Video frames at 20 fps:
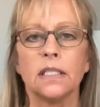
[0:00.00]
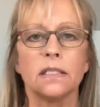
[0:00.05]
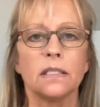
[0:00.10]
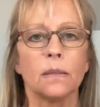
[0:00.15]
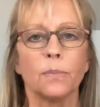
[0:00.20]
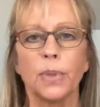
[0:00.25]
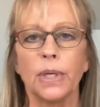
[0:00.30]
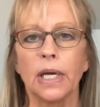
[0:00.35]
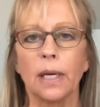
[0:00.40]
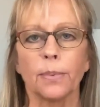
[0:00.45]

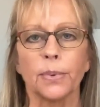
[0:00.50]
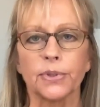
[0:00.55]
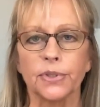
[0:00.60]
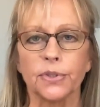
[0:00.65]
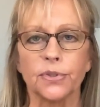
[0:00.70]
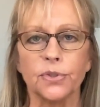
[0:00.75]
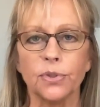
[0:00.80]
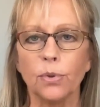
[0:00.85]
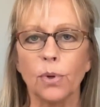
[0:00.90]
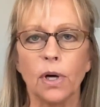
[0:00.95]
to be able
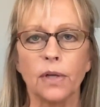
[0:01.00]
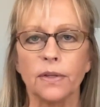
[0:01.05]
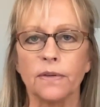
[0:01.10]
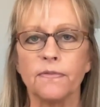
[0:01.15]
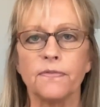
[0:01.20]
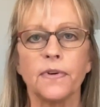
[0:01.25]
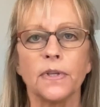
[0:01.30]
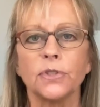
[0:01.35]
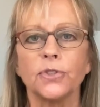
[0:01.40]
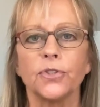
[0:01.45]
to do all the
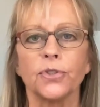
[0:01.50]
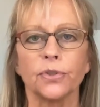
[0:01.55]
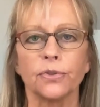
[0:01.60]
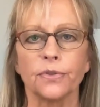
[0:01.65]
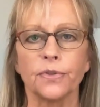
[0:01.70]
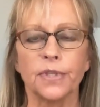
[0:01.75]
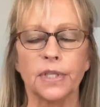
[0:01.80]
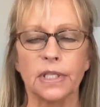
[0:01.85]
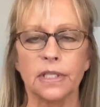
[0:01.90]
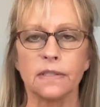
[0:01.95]

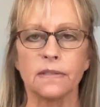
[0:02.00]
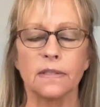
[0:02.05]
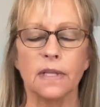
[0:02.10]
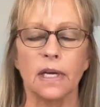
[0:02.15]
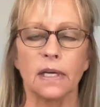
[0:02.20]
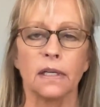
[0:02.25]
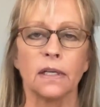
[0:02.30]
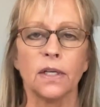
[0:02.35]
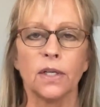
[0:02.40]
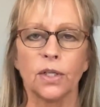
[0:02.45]
functional things
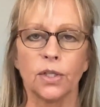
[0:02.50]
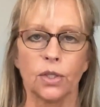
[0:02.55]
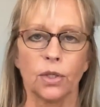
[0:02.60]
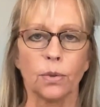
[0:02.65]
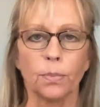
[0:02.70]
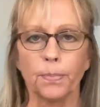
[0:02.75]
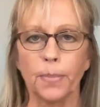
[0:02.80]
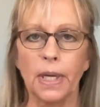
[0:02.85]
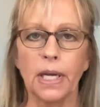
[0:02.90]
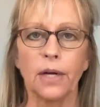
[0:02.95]
that
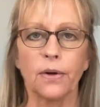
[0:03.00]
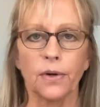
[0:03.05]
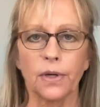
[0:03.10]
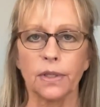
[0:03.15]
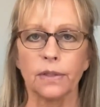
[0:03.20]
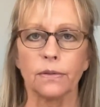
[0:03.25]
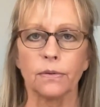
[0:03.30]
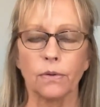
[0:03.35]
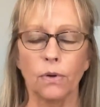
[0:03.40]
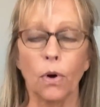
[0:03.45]
your
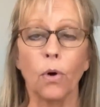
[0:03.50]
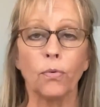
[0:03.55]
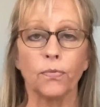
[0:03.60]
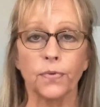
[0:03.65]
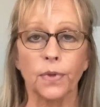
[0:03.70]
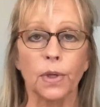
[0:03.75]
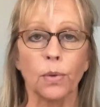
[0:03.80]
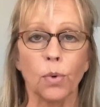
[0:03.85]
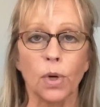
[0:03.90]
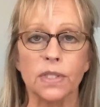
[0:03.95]
parent
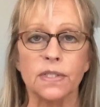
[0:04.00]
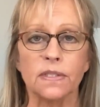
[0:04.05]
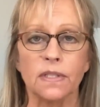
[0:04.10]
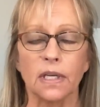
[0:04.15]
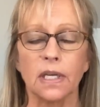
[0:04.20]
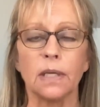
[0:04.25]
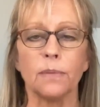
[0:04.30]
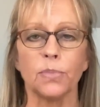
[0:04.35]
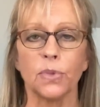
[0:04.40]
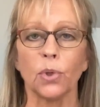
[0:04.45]
hopefully wants to
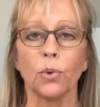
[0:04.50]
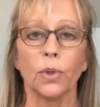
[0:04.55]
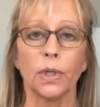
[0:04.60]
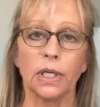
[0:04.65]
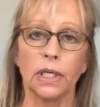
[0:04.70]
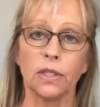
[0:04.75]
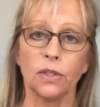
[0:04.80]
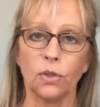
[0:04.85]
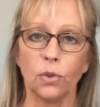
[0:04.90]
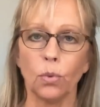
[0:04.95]
keep
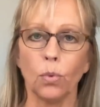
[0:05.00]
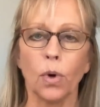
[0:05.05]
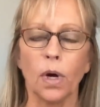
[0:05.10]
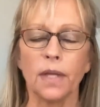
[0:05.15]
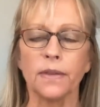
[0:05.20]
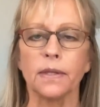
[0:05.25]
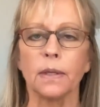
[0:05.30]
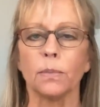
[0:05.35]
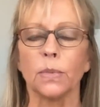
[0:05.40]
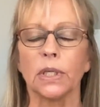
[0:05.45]
doing and you
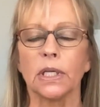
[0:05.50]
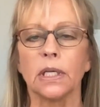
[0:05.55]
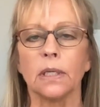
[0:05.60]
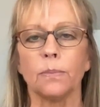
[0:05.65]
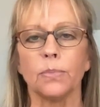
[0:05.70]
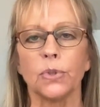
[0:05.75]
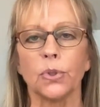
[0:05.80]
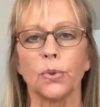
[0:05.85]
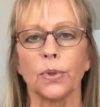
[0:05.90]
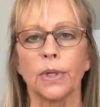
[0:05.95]
want them to
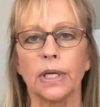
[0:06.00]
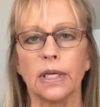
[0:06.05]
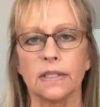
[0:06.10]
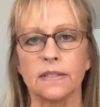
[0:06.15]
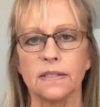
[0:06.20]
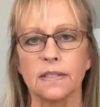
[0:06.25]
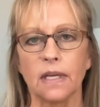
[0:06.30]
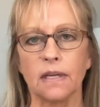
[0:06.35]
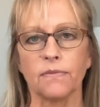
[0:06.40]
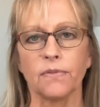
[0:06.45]
keep doing
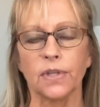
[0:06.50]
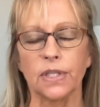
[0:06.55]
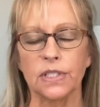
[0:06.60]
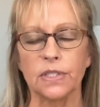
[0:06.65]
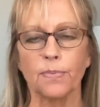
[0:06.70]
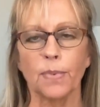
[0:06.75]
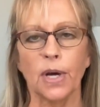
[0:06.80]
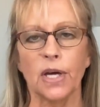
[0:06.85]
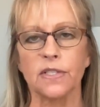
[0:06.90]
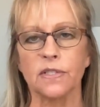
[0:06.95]
as safely
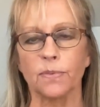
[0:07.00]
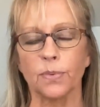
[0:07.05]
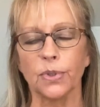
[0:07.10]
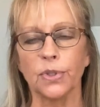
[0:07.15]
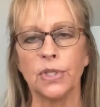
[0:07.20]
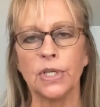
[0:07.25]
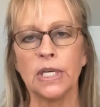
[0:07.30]
as possible,